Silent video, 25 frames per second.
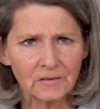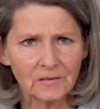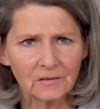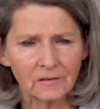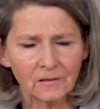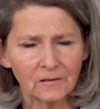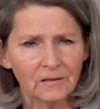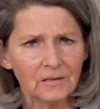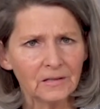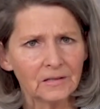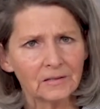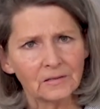
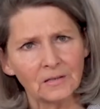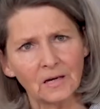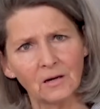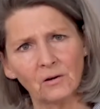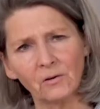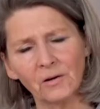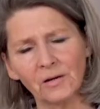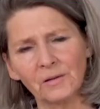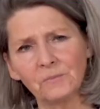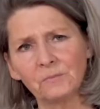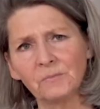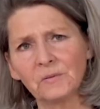And also
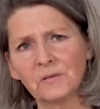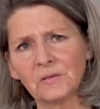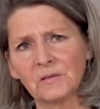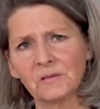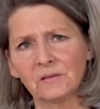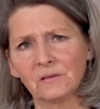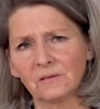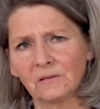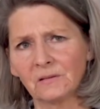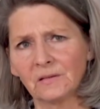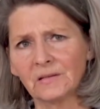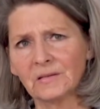register
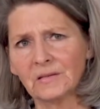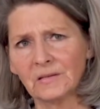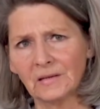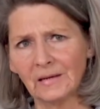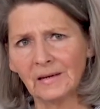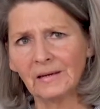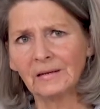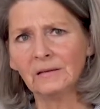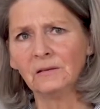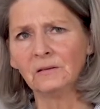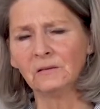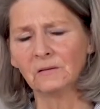the end a
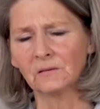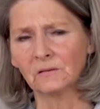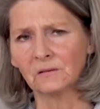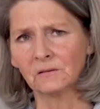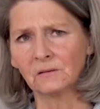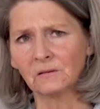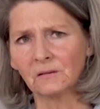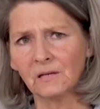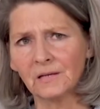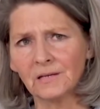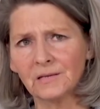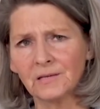bit.
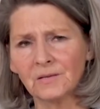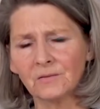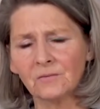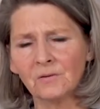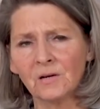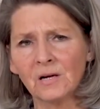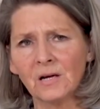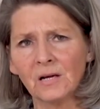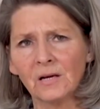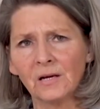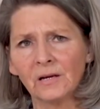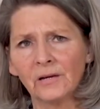
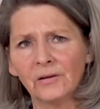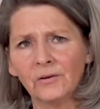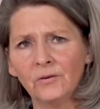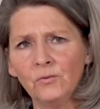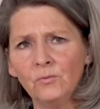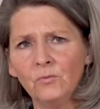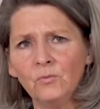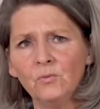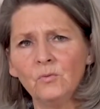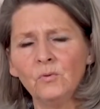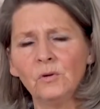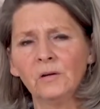
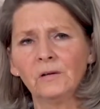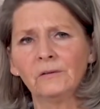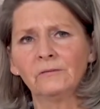So